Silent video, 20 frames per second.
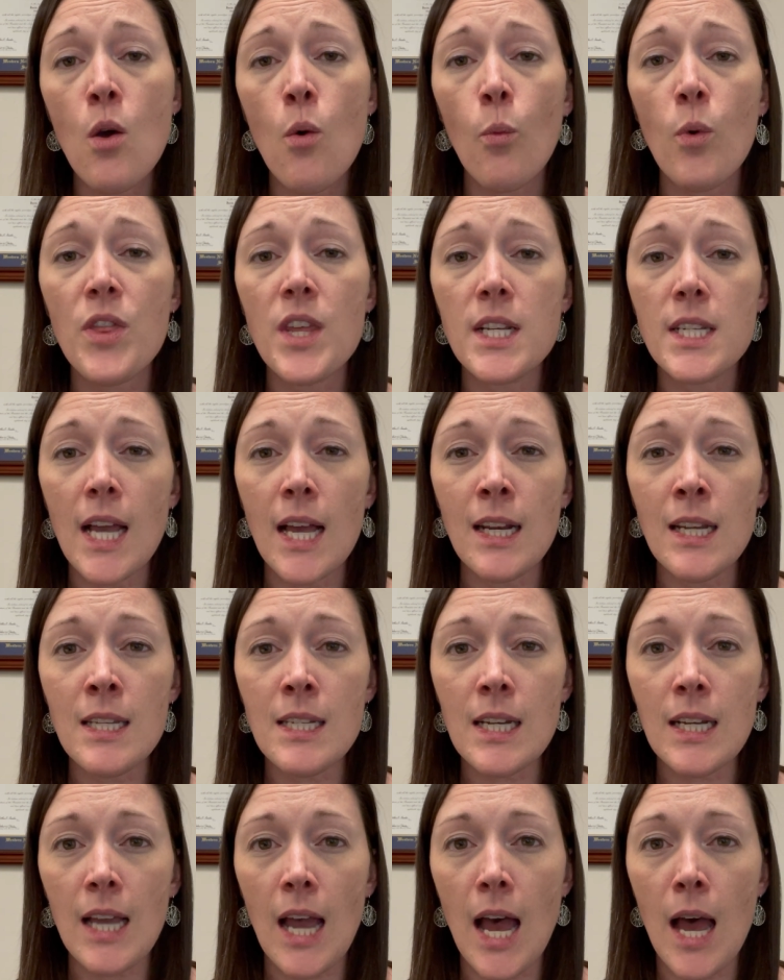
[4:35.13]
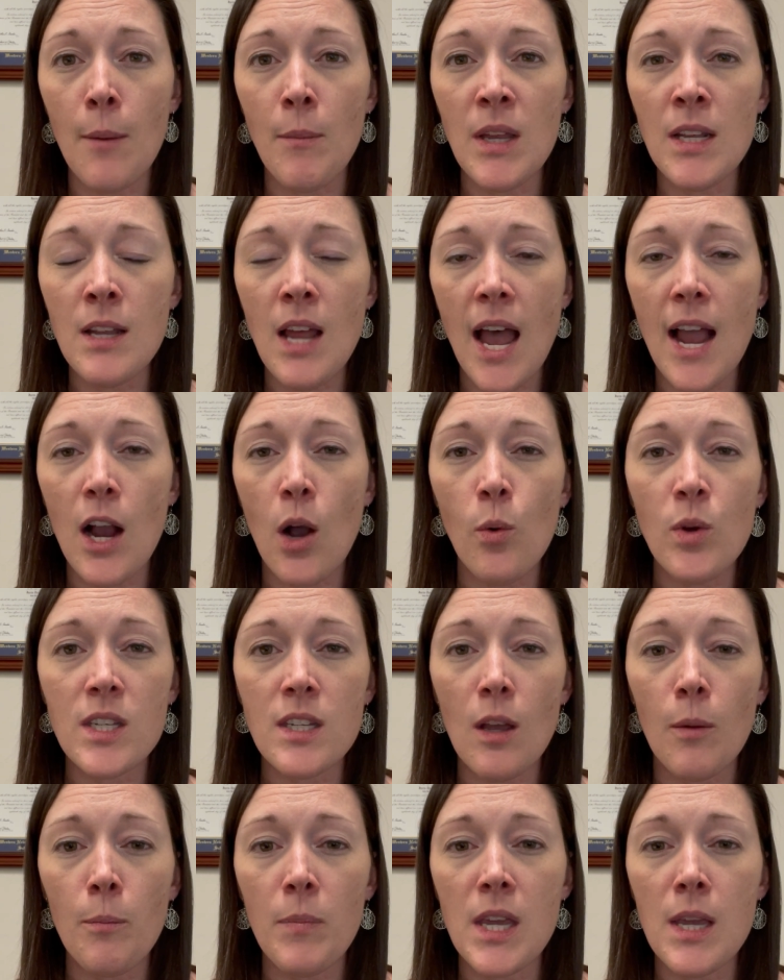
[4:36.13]
With the tenants in common, I always
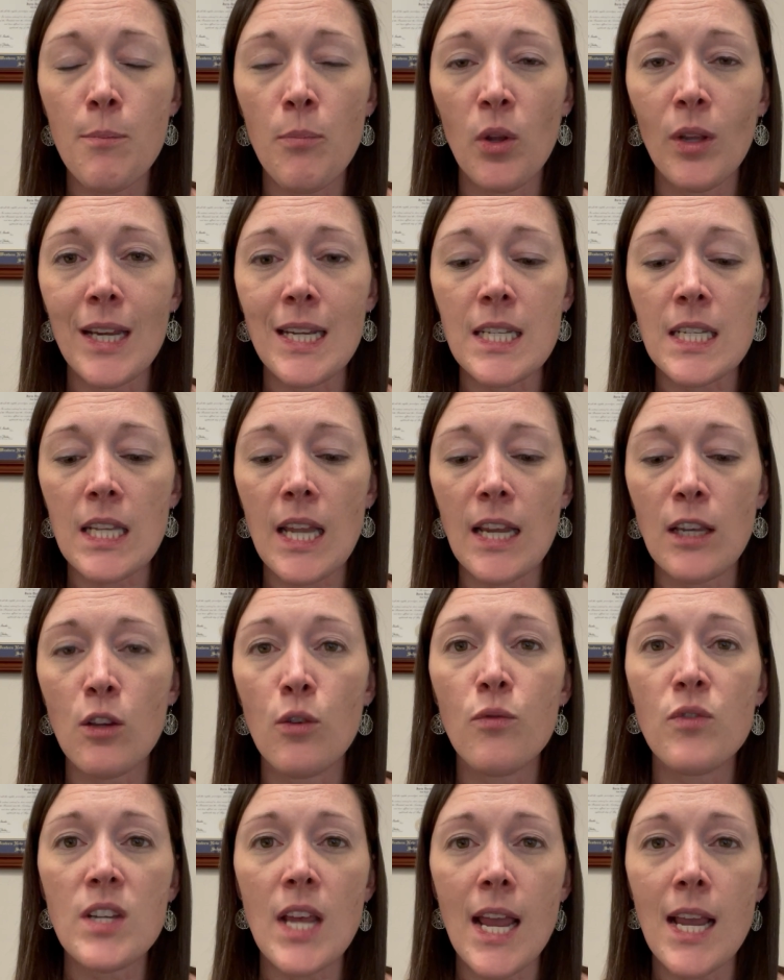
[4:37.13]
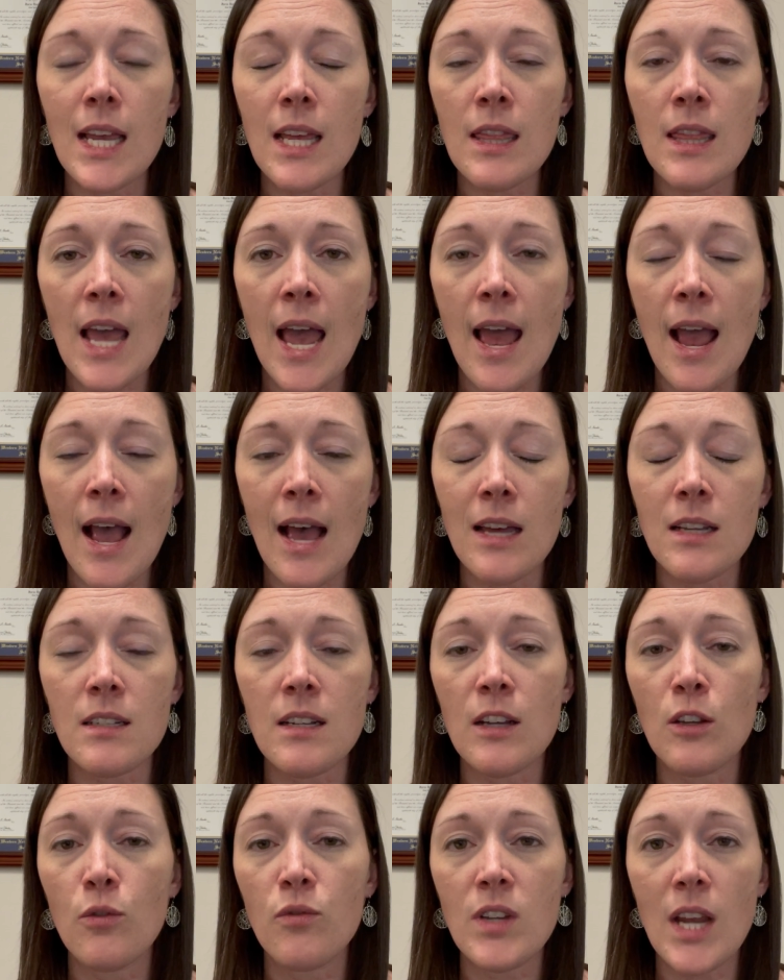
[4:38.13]
tell people it's like you've taken that
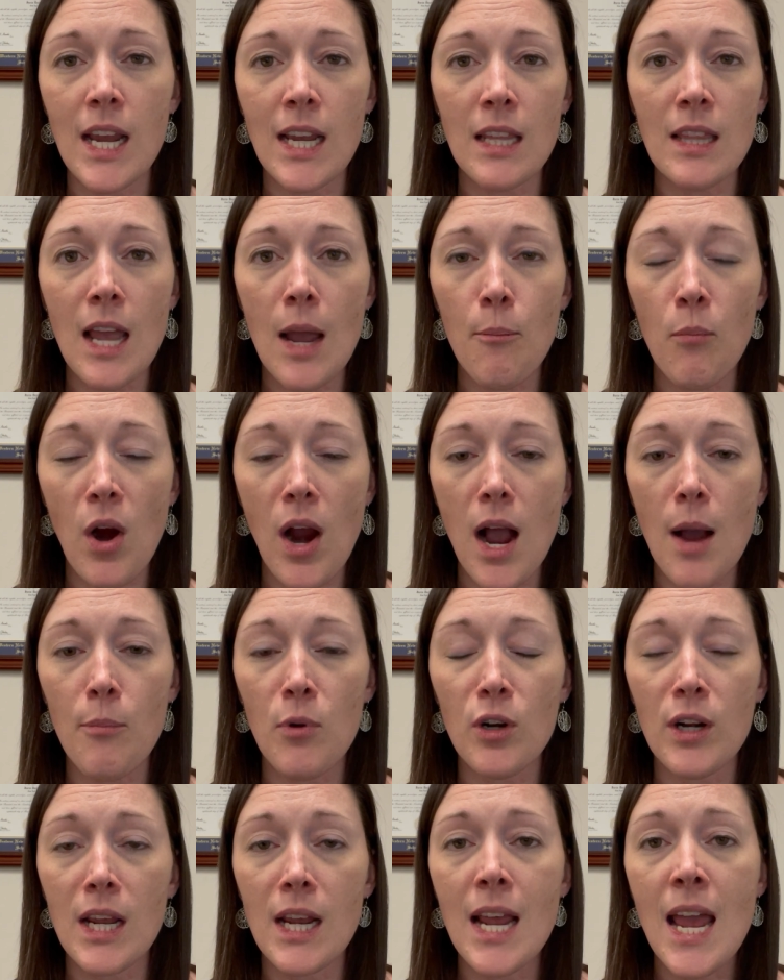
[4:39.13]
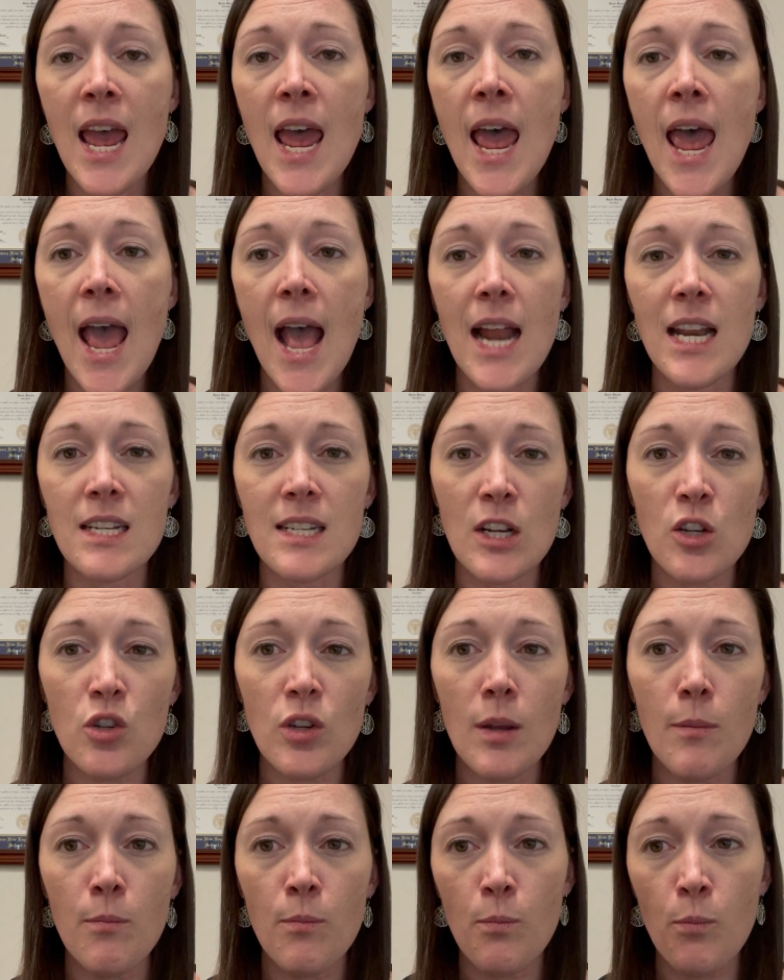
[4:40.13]
asset, you've taken that property and
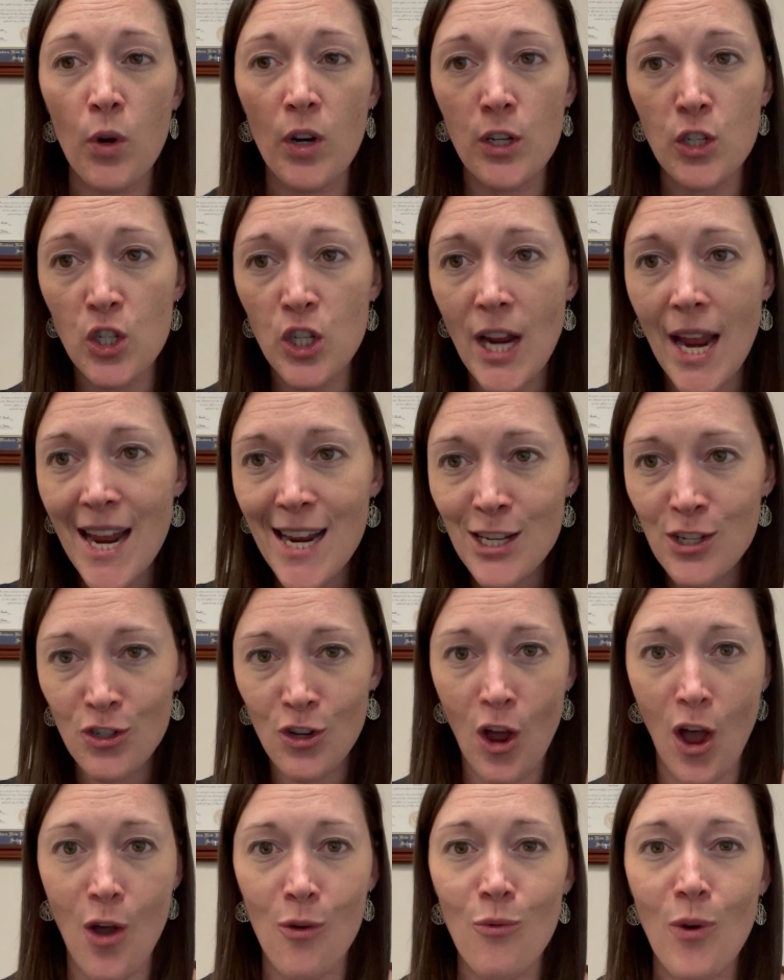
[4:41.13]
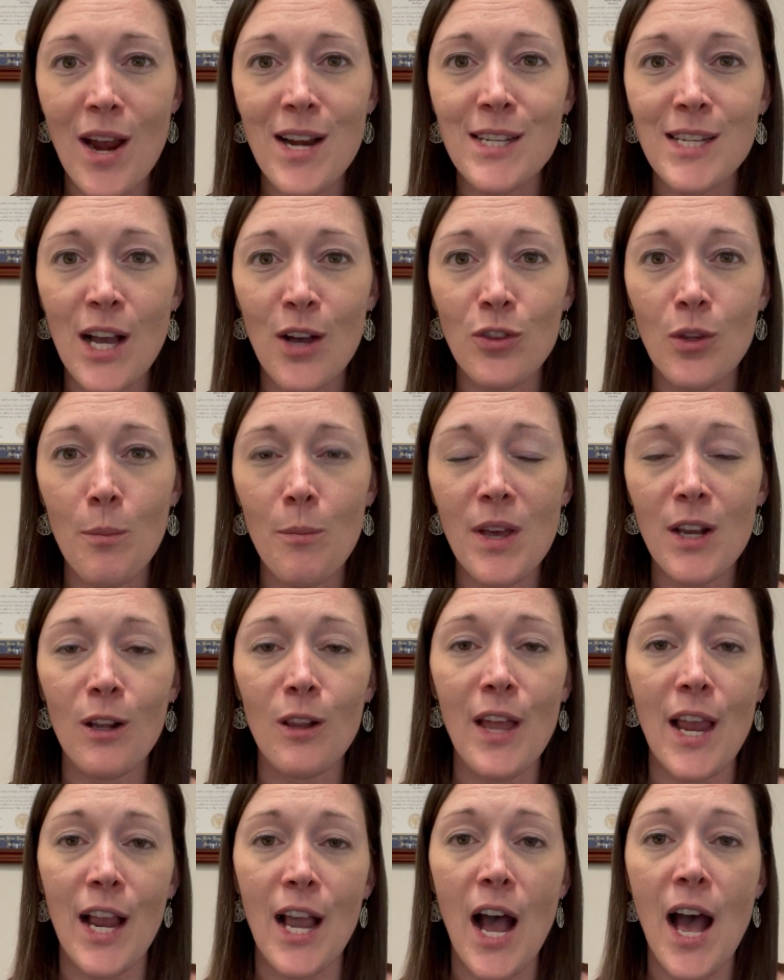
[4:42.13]
essentially put a chainsaw right down the middle
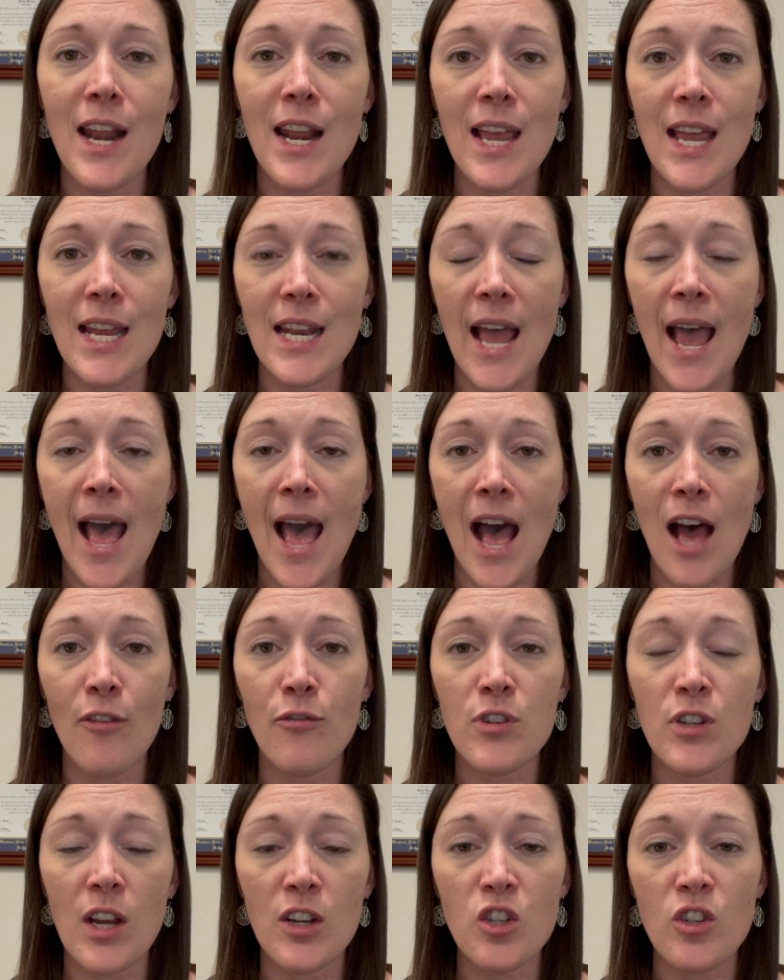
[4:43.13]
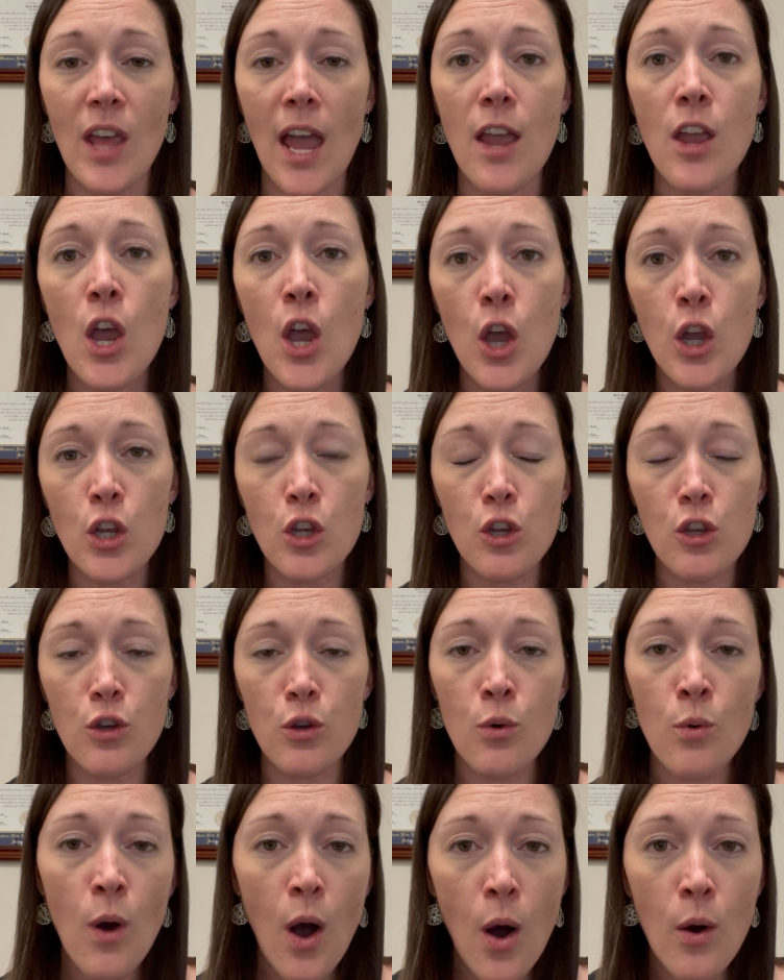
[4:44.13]
and cut it in half, such that
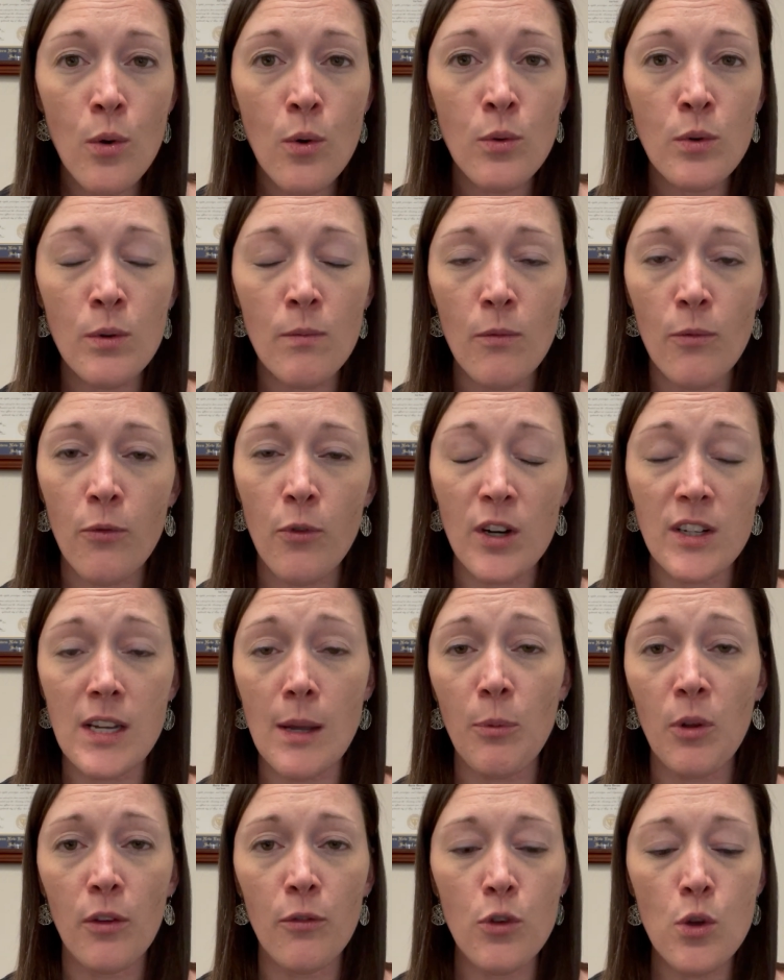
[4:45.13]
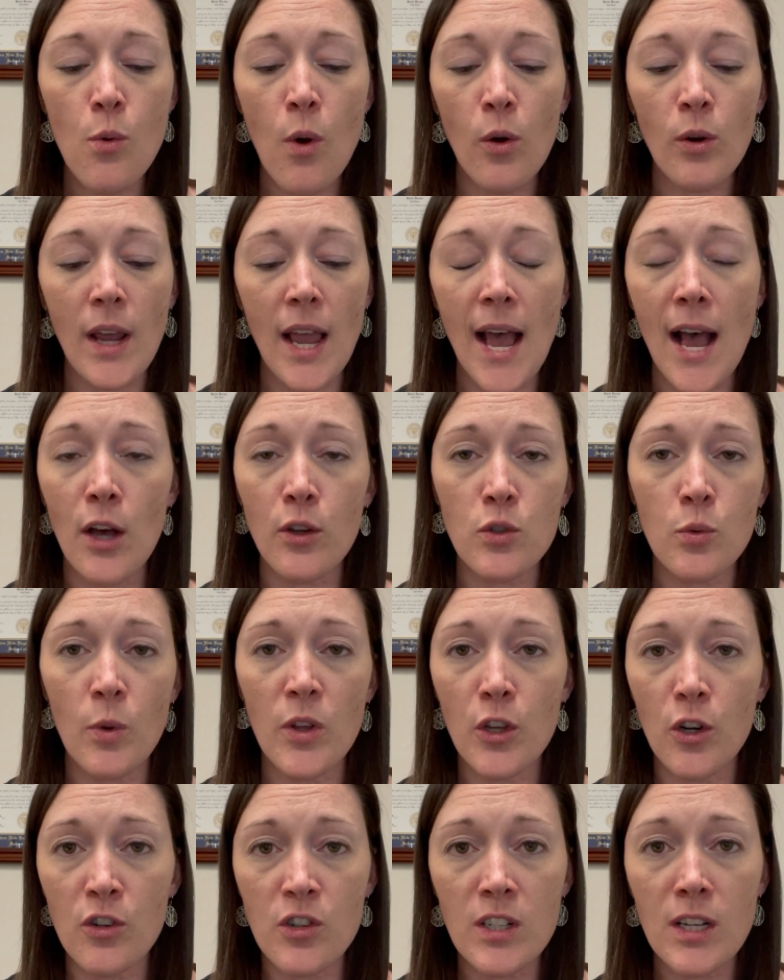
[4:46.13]
you own, for example, if you own a house
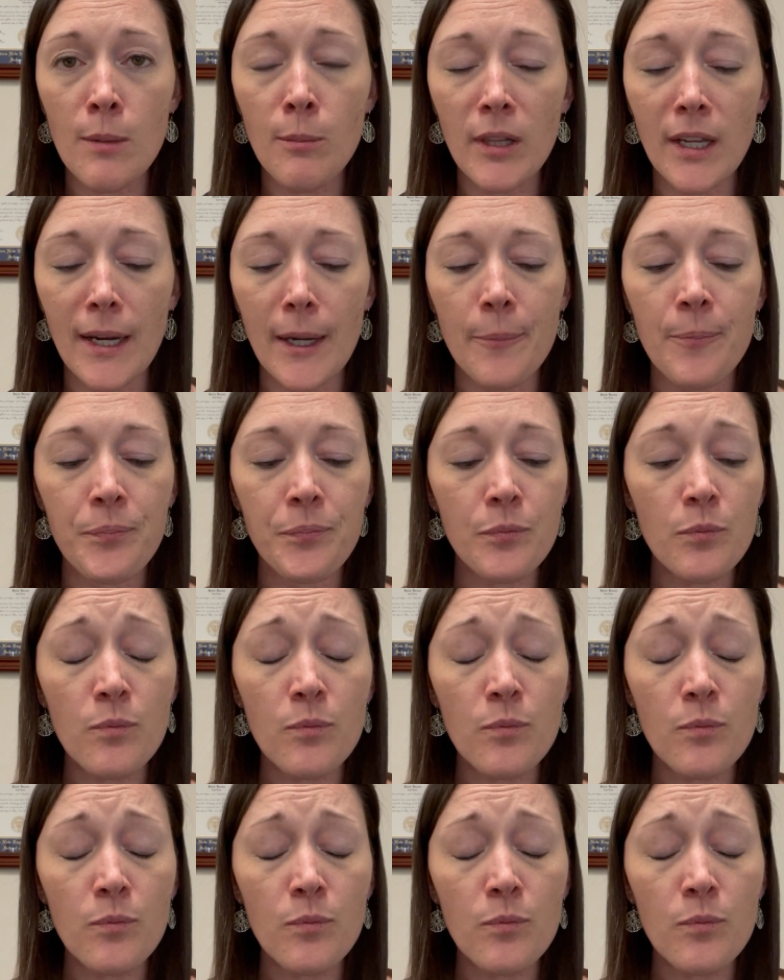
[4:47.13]
with your sibling